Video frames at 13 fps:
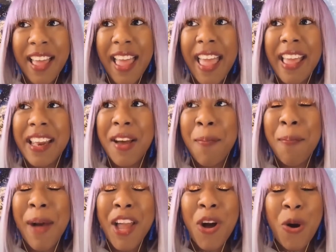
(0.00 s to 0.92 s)
And
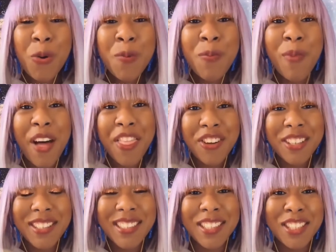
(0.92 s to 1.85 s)
my own mother
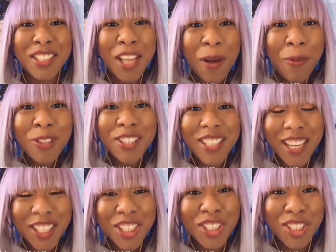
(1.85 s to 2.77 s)
did double
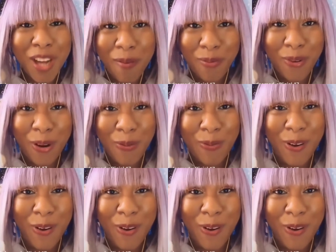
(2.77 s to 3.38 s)
Dutch jump rope